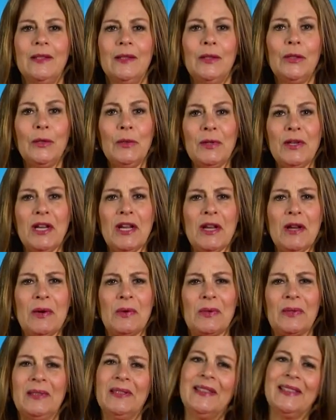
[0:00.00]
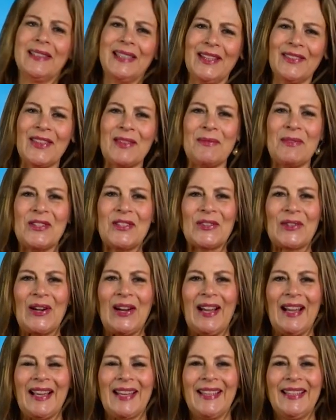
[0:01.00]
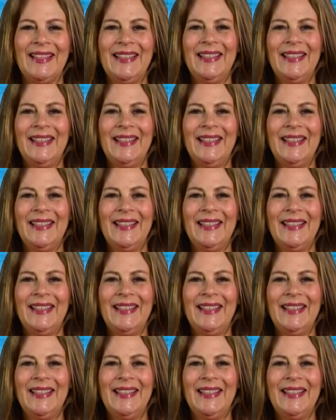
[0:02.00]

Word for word: Who knew? Give them a try.